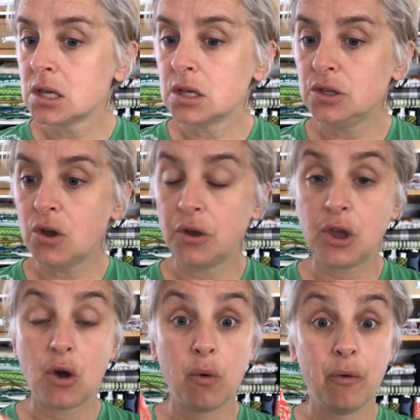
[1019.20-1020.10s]

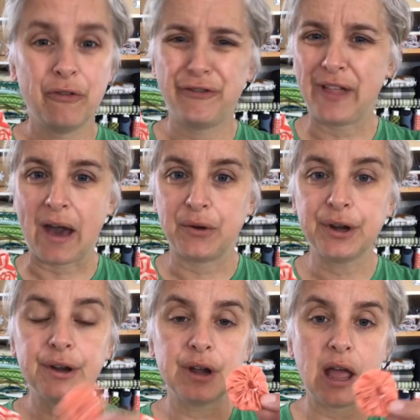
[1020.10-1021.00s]
yo-yo flower,
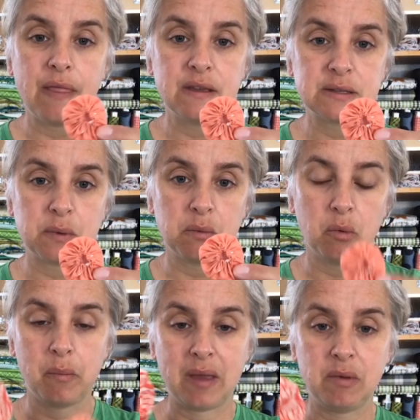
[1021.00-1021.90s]
and this one will
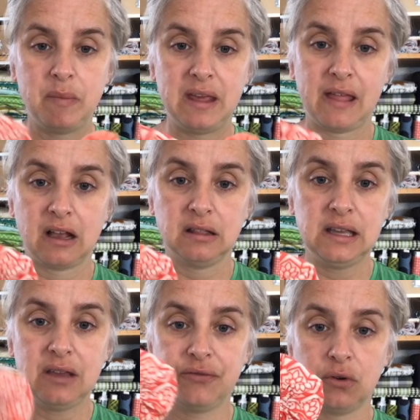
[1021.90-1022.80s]
maybe be like a
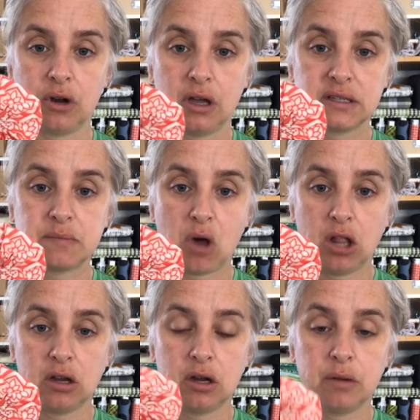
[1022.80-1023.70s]
leaf or a smaller